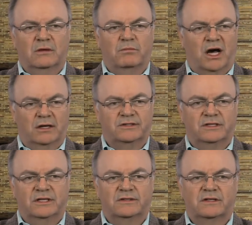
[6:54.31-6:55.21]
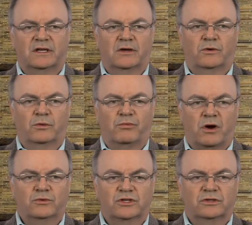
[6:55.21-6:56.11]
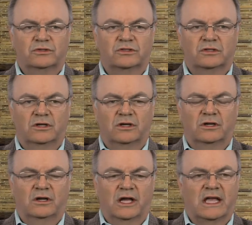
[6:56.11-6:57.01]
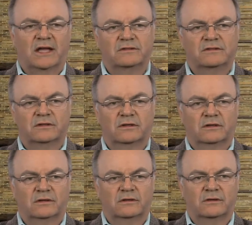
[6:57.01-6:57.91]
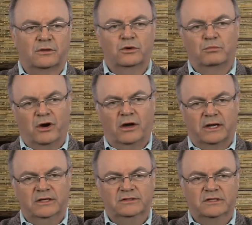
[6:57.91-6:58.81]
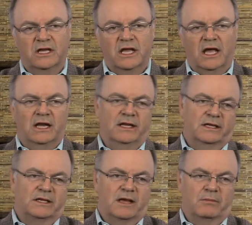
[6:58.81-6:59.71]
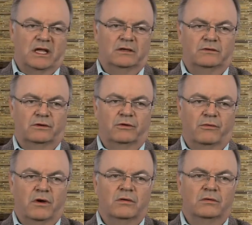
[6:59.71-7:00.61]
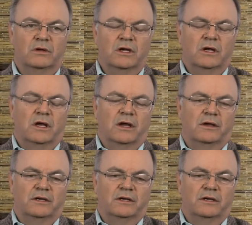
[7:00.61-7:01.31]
policies and our approaches uh, against uh, third parties and link them into your own uh,